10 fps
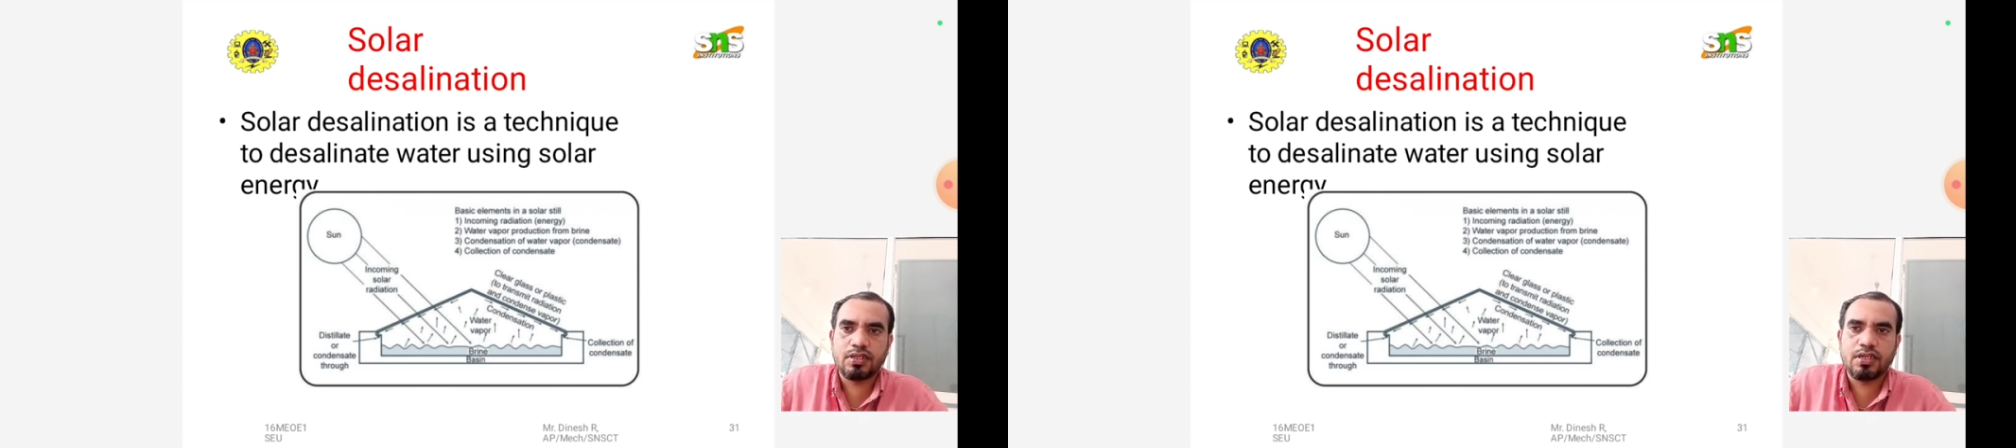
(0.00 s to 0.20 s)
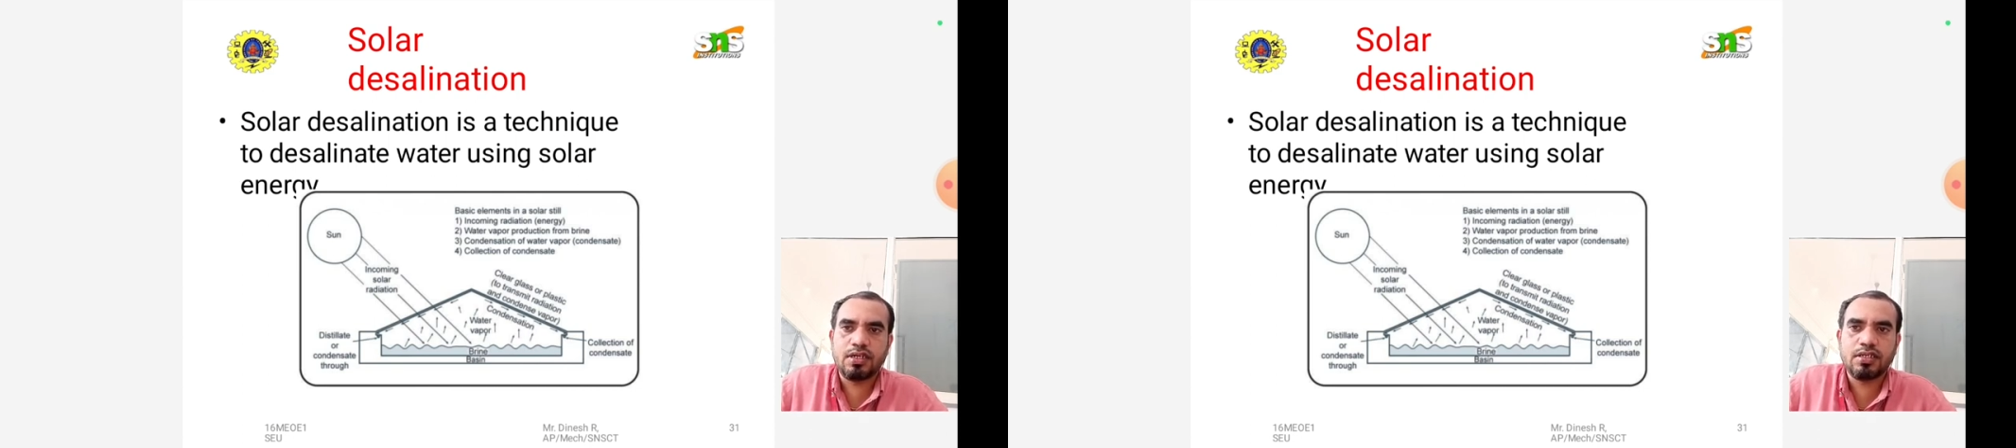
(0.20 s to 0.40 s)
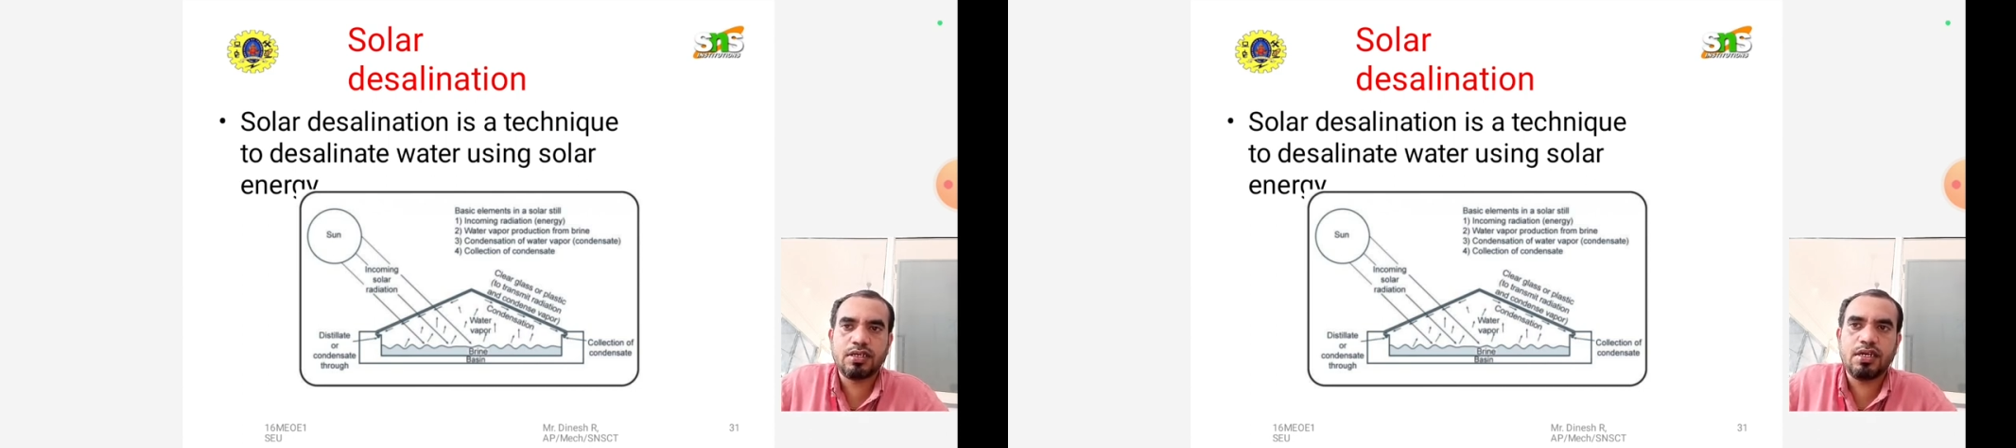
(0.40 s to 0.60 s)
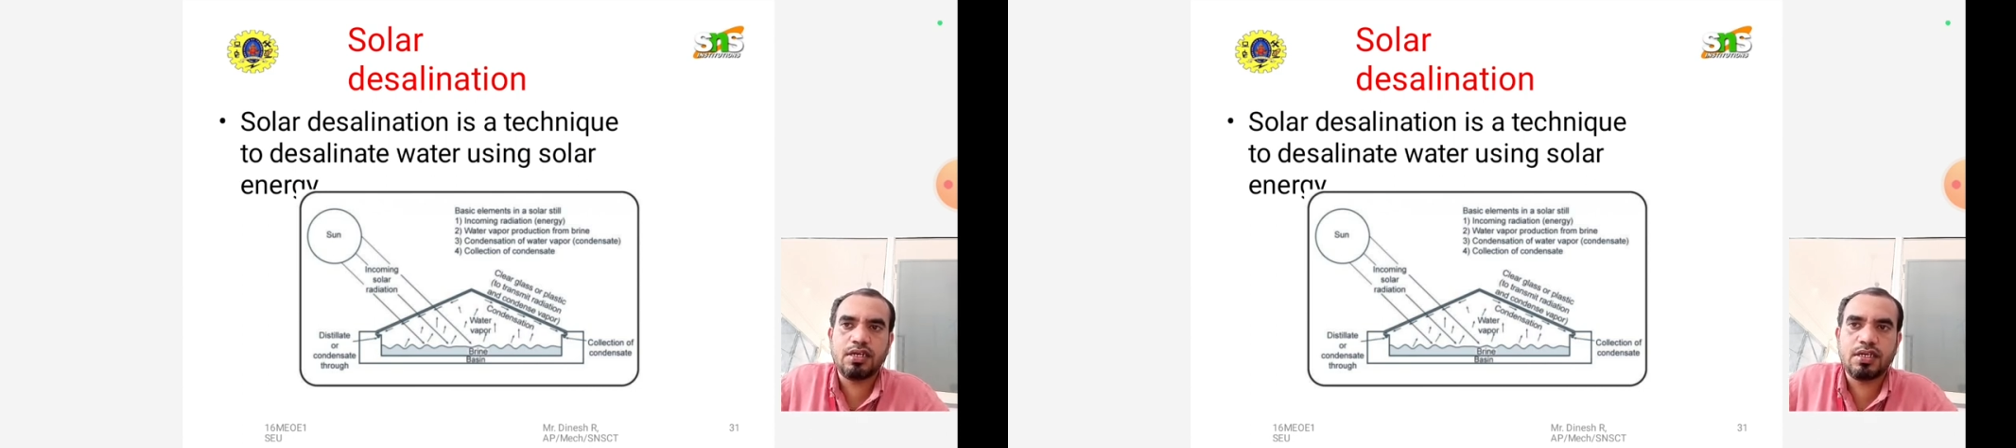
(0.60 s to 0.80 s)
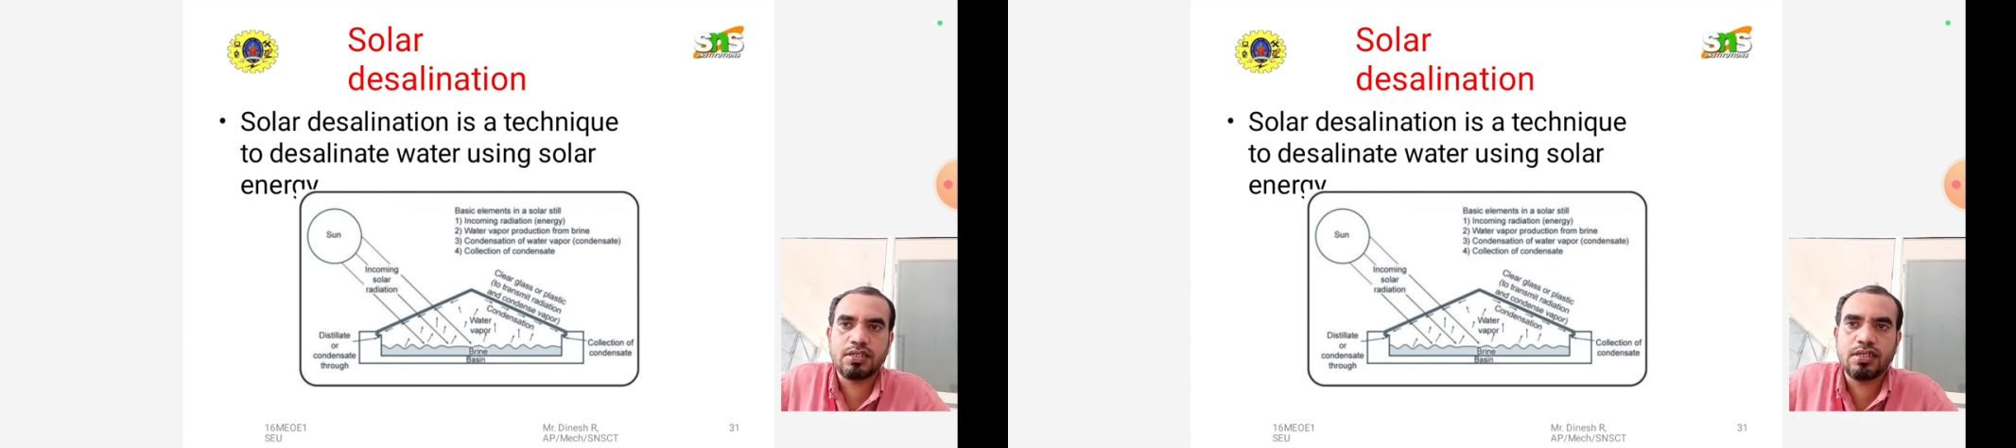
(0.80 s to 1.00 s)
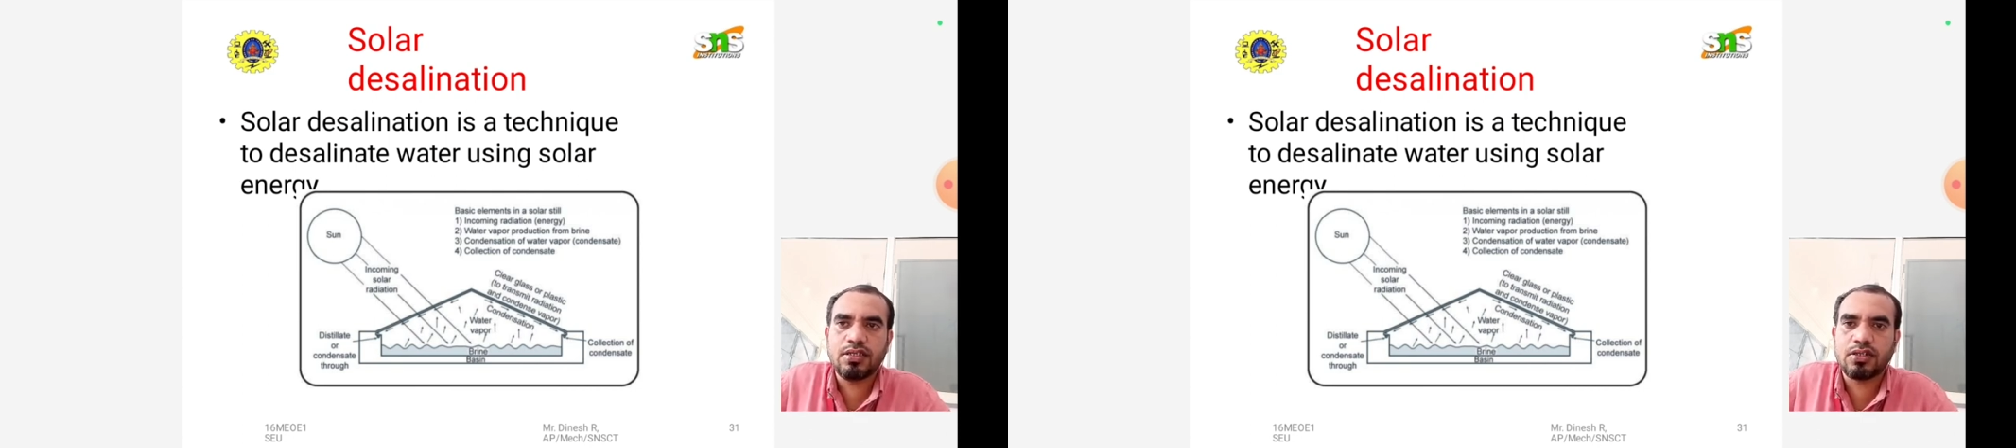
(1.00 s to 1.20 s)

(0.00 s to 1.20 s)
desalination is